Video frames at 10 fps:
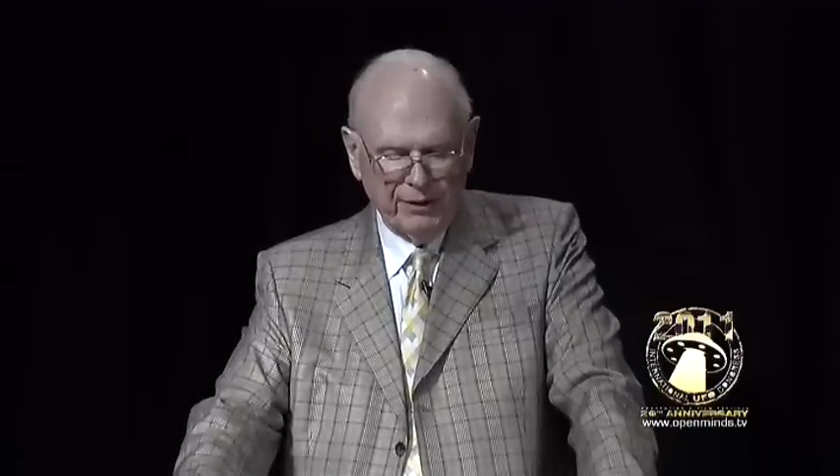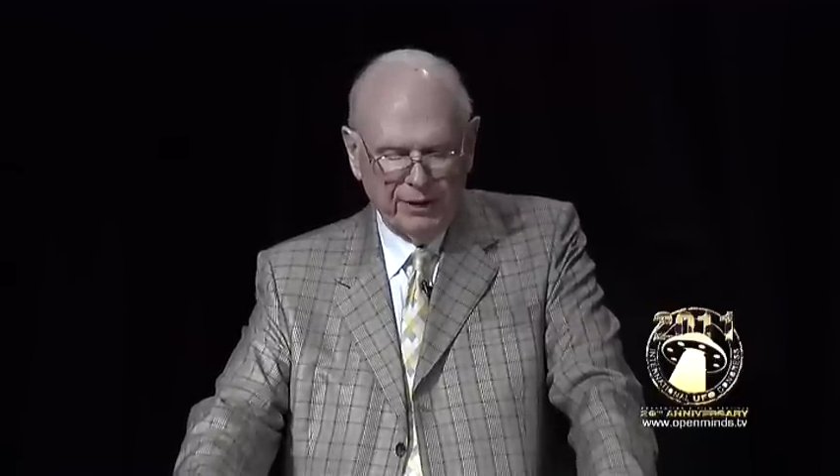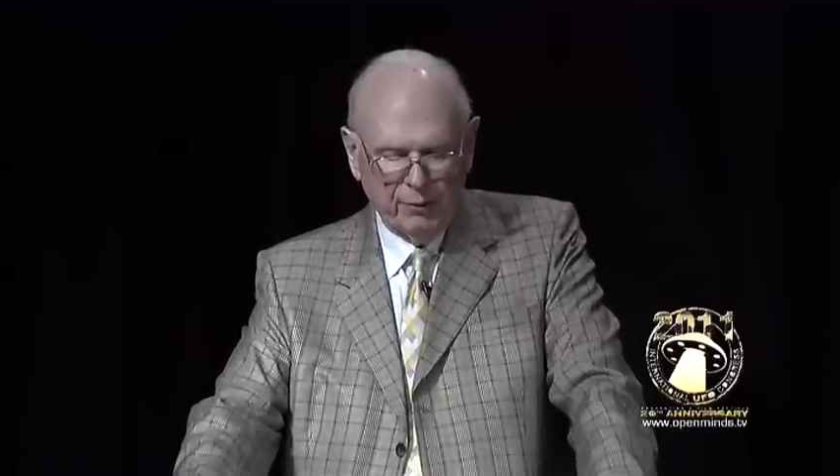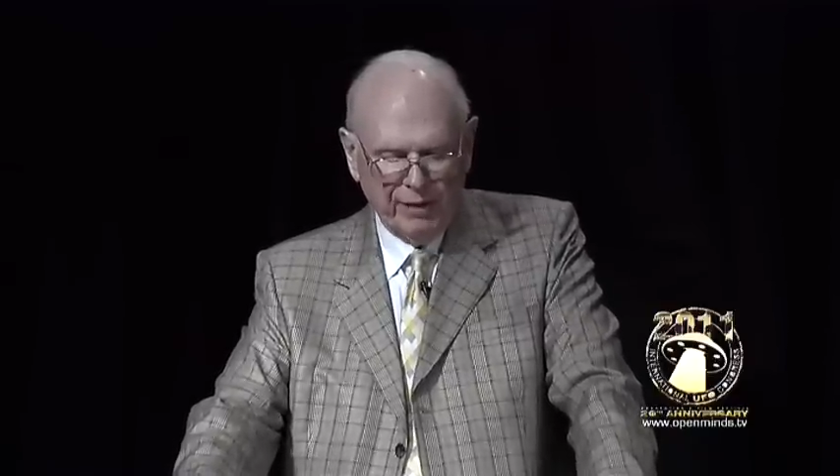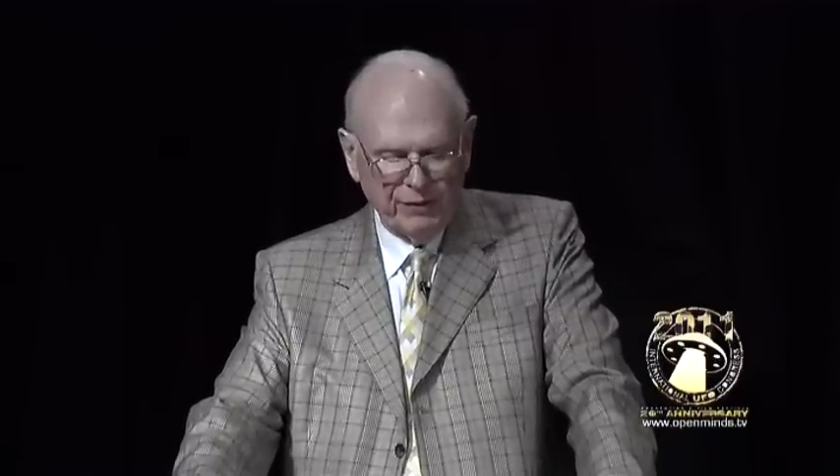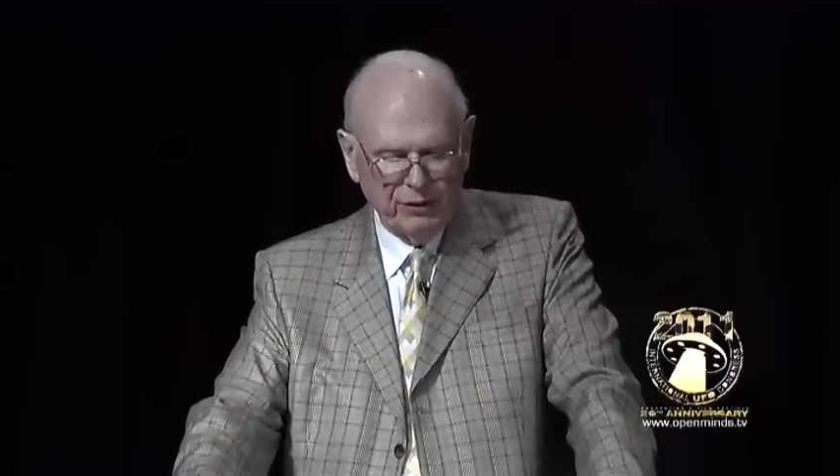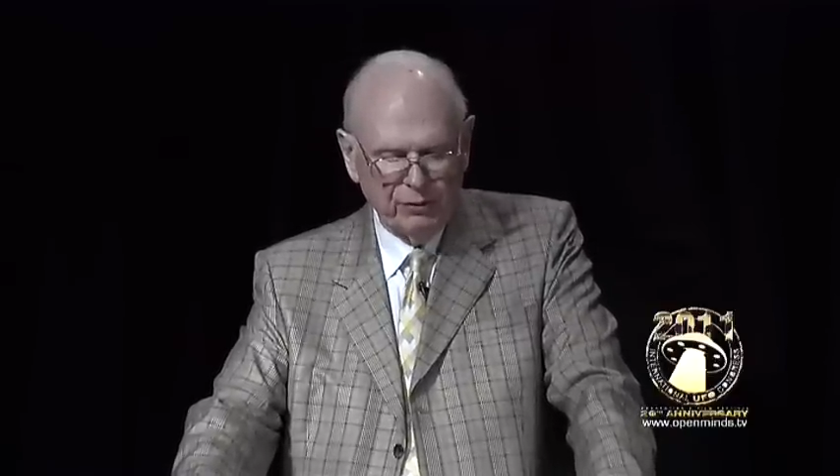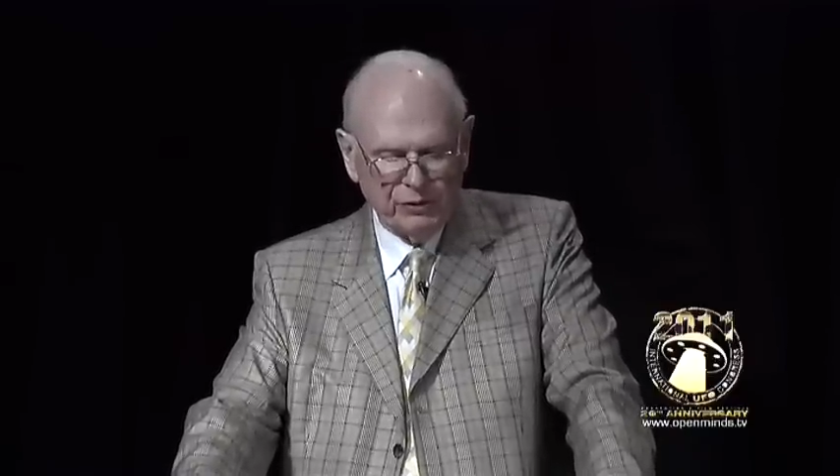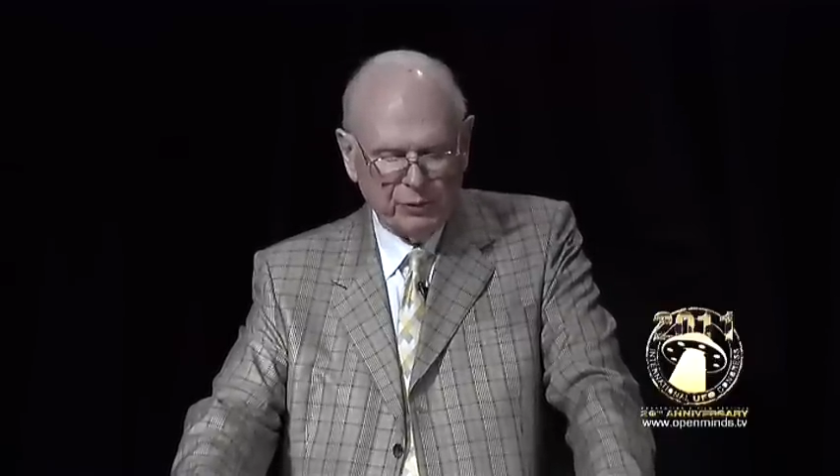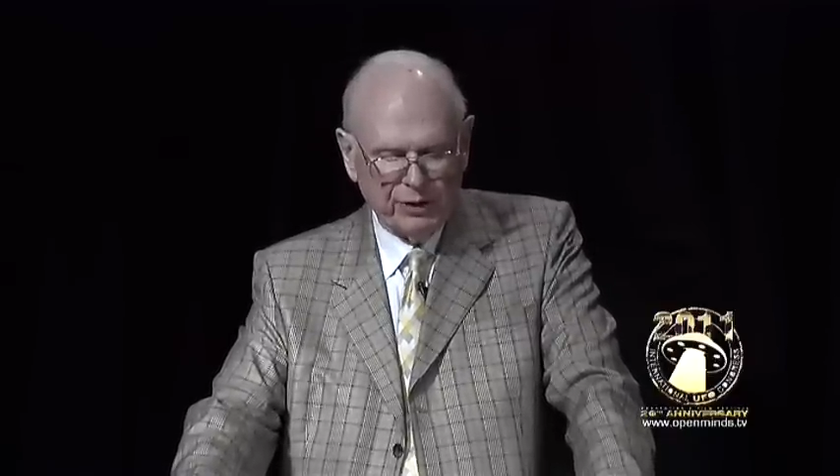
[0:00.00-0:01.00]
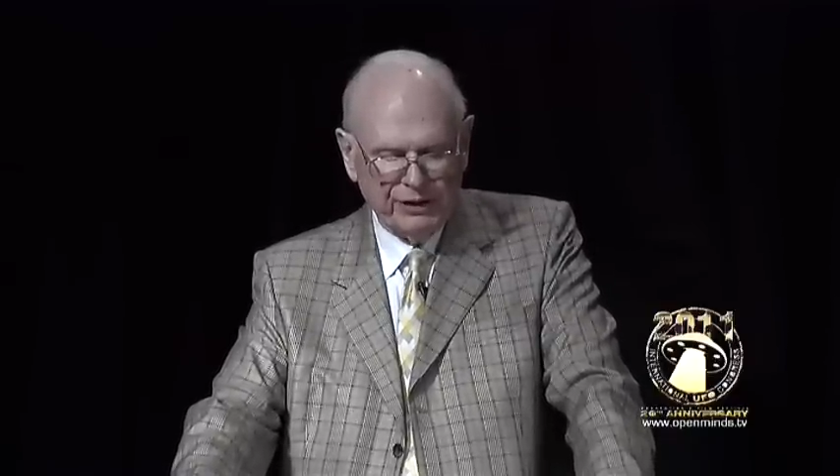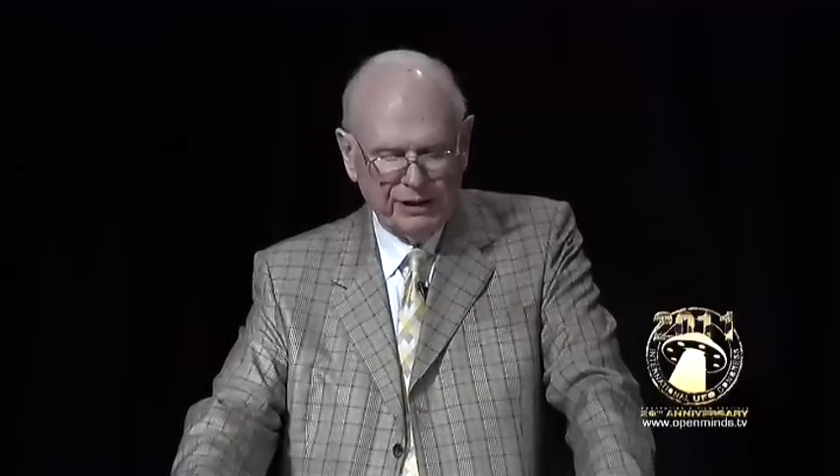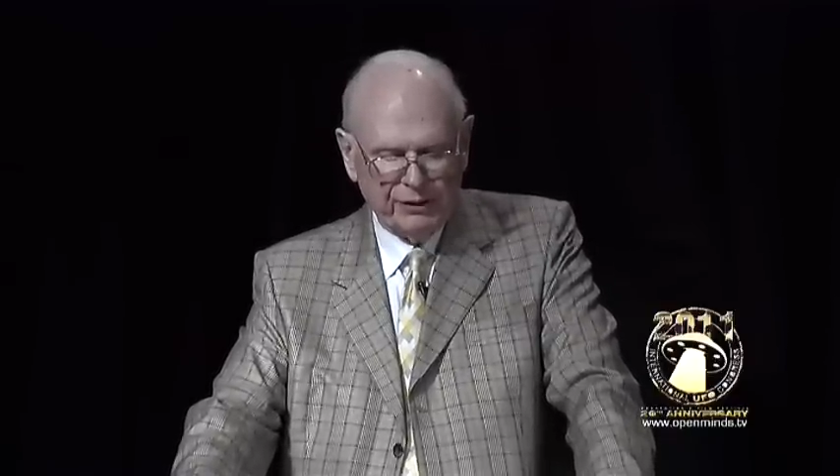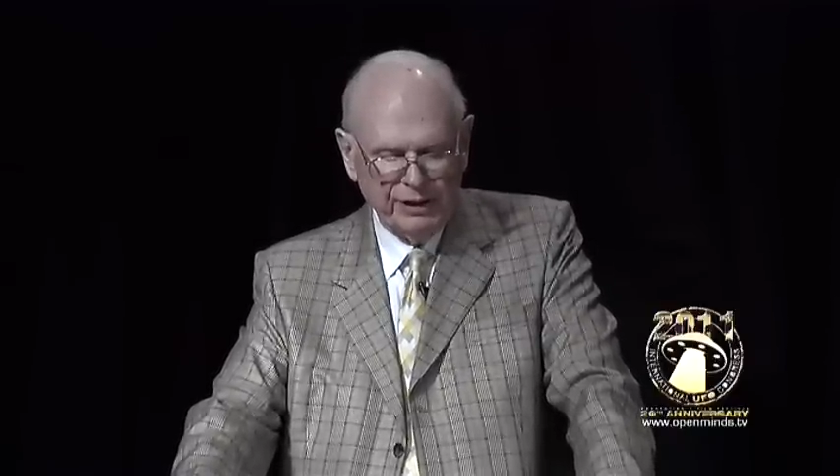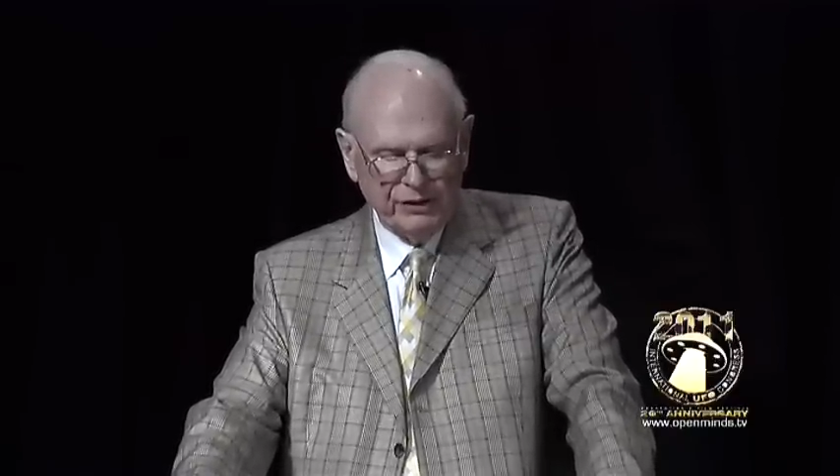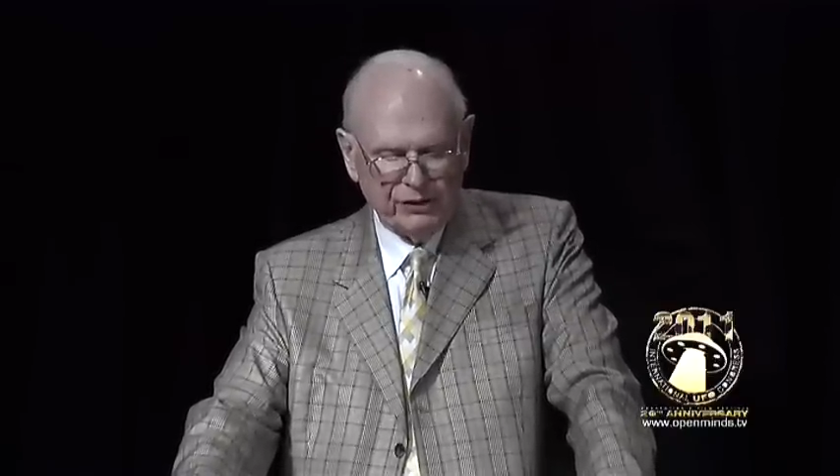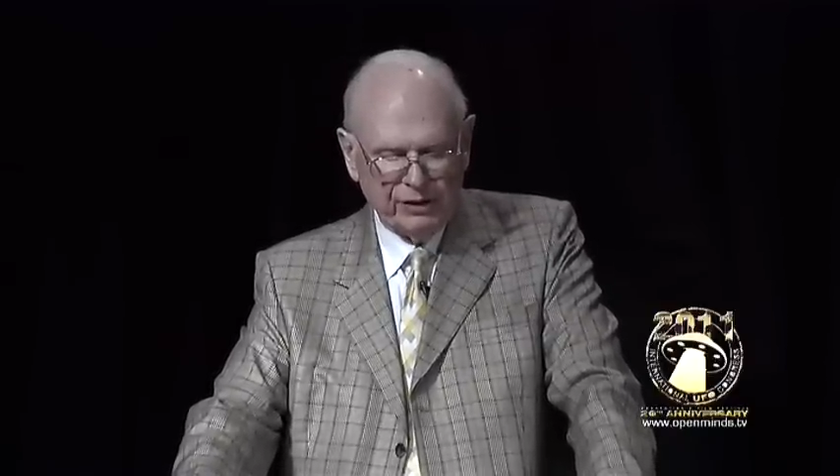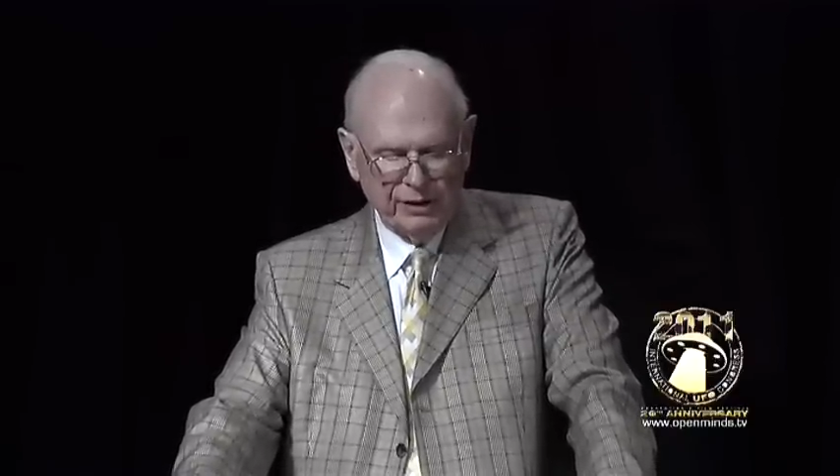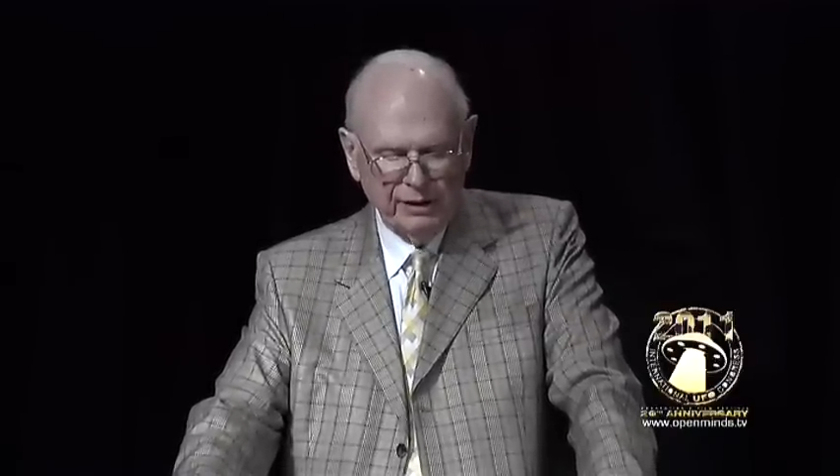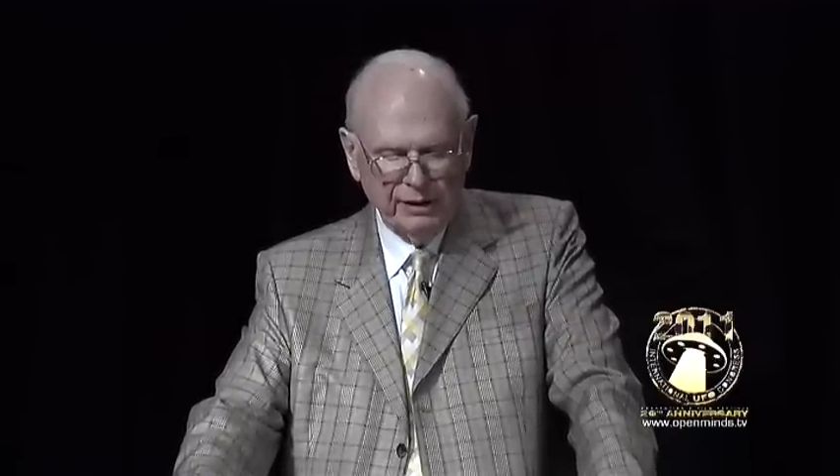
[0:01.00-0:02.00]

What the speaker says: their revenues were decreased,